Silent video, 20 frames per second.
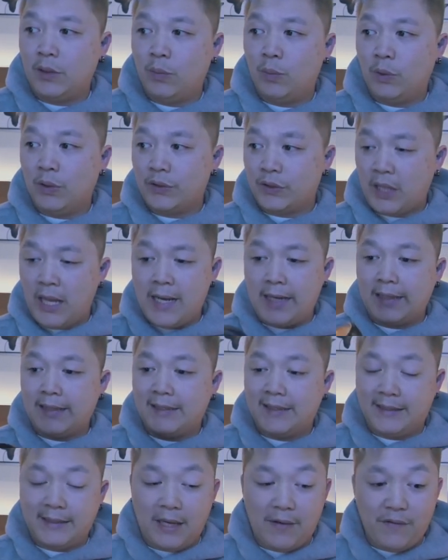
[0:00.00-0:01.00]
it was like
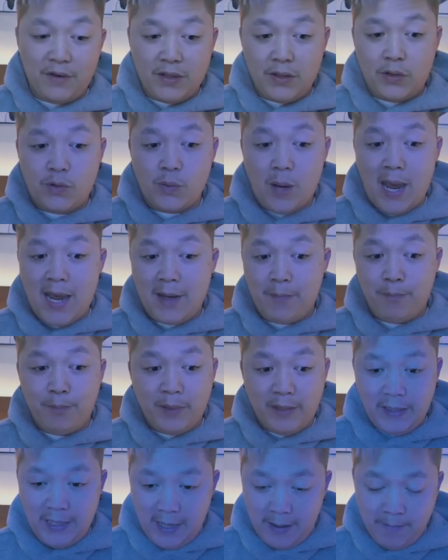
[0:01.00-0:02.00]
7 to 8
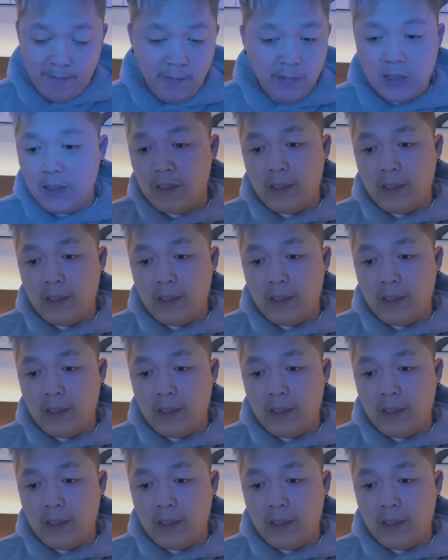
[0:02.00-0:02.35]
p.m.